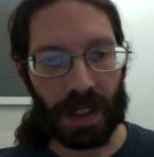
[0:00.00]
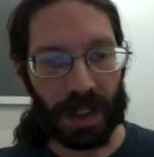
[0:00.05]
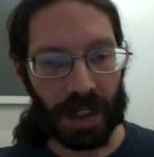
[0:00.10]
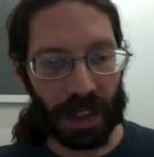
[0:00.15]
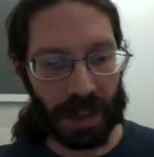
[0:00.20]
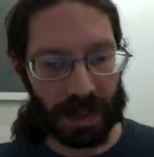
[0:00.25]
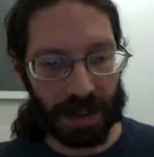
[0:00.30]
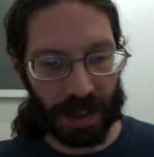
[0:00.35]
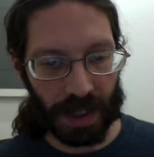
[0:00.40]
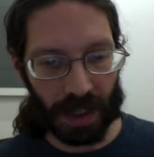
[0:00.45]

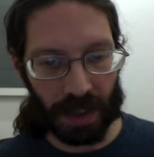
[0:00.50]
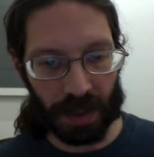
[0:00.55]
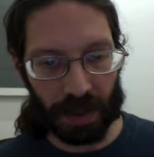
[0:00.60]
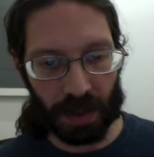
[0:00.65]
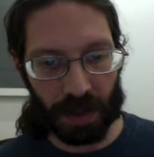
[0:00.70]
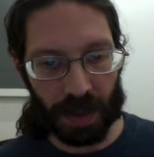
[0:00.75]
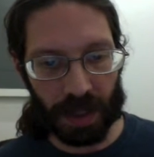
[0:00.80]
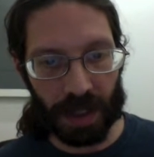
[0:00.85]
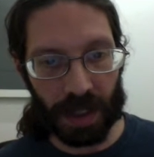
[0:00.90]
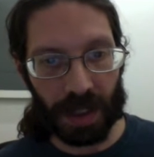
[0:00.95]
That's an
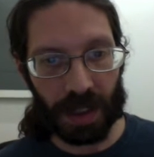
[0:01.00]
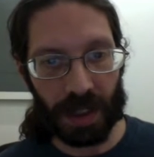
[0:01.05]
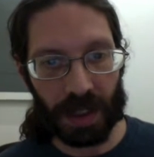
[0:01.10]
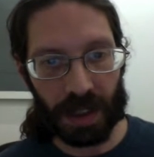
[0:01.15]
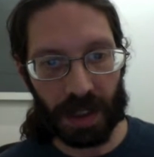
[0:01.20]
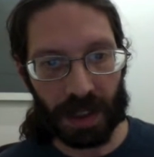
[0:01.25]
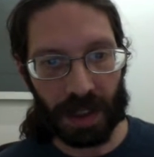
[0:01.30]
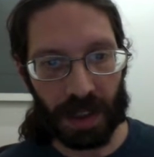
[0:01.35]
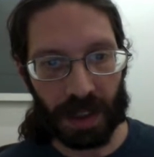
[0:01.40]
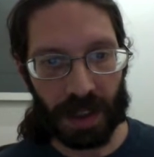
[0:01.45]
H1.
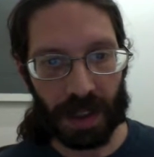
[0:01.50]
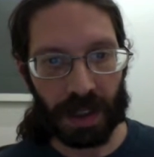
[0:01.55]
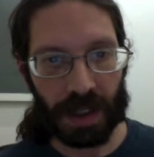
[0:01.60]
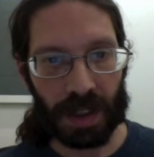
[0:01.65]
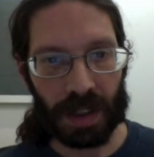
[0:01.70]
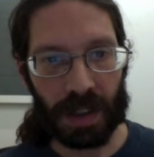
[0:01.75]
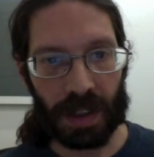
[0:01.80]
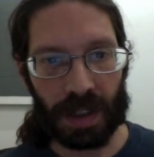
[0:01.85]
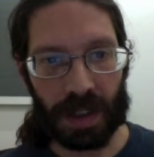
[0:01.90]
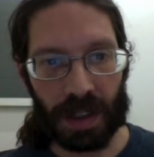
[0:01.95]

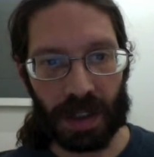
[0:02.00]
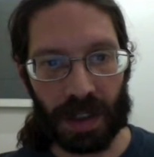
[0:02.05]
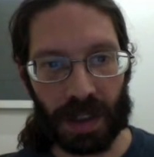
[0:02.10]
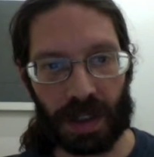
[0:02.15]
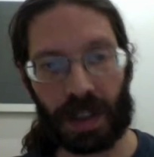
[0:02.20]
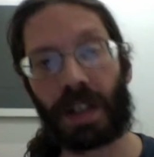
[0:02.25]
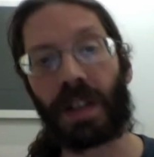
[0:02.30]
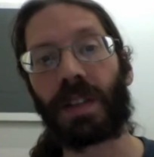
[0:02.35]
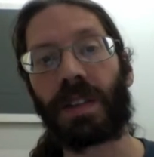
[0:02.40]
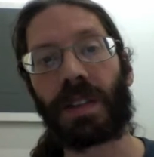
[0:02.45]

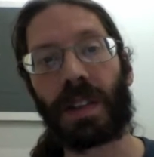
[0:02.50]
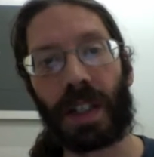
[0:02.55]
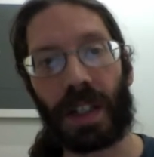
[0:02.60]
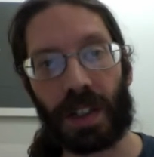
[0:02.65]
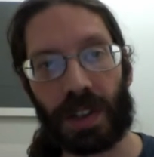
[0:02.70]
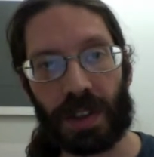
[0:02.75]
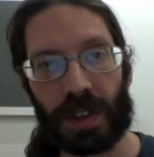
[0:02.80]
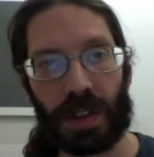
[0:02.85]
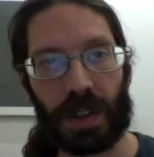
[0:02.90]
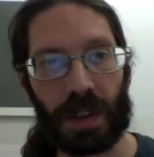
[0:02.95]
Now it's an
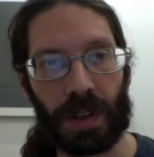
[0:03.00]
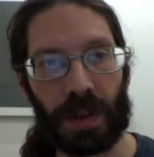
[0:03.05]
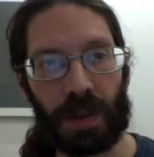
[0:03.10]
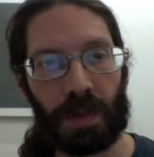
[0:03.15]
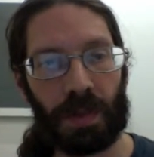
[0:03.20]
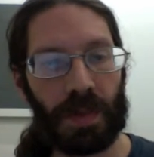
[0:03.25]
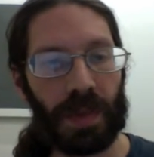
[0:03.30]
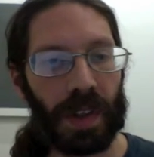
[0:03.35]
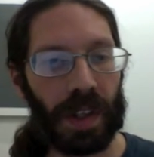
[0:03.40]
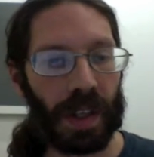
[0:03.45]
H2.
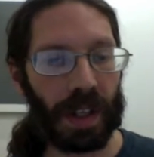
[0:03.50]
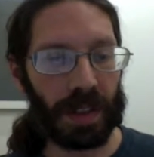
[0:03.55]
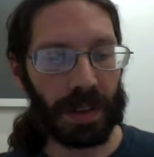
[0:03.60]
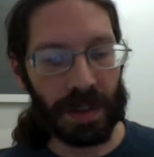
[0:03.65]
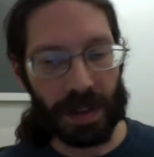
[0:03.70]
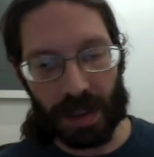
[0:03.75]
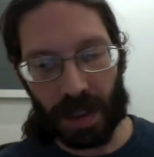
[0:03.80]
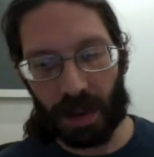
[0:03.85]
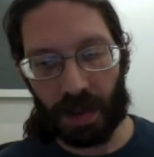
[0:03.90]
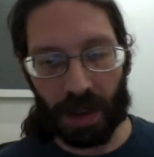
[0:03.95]
And
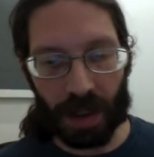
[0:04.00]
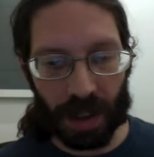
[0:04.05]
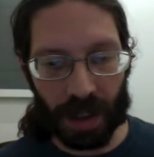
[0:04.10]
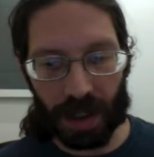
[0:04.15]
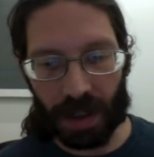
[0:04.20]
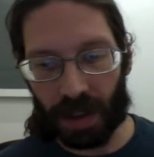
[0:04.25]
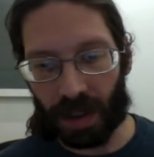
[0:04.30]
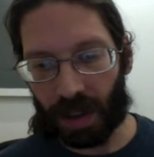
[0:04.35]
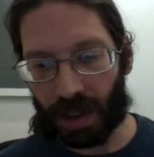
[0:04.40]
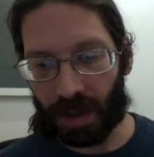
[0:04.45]
so
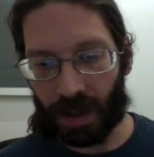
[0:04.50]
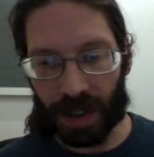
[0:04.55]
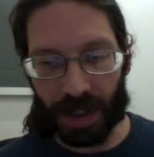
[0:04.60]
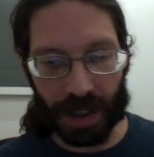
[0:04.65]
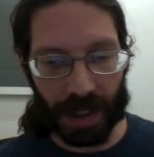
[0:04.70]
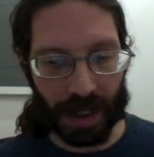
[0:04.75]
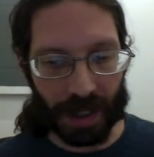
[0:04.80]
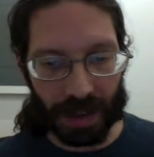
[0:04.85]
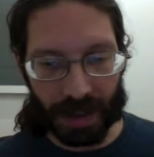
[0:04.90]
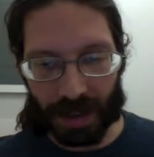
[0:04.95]
on, all the way
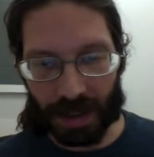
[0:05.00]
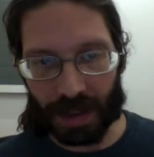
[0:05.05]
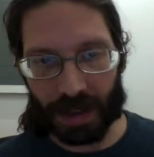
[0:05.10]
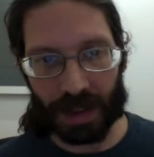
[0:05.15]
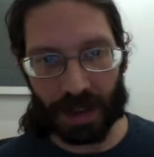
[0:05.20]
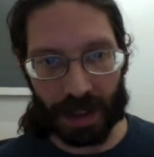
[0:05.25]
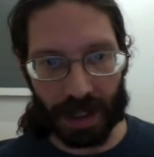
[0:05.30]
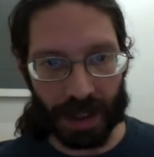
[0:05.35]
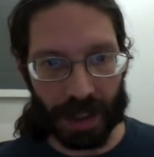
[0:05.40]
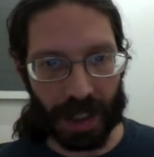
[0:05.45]
down to
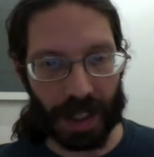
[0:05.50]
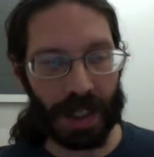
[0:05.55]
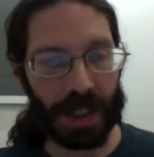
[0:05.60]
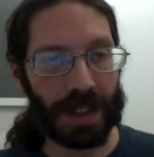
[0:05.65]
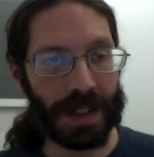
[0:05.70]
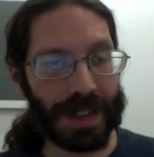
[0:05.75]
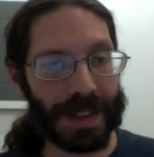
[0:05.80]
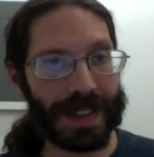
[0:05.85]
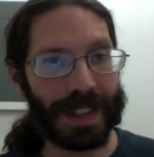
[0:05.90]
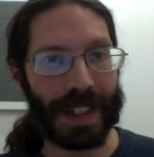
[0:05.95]
like
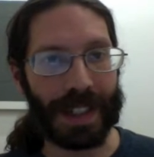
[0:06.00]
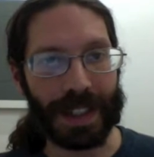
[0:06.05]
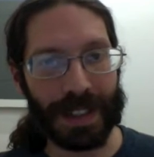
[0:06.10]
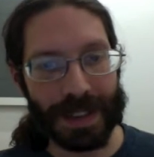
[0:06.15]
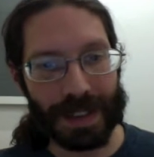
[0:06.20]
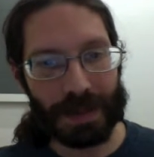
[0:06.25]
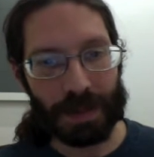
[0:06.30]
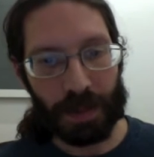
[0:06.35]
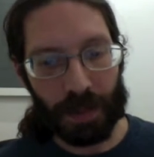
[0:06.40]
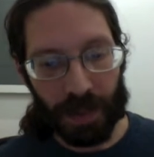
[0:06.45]

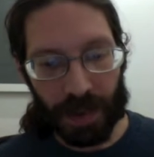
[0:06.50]
H6.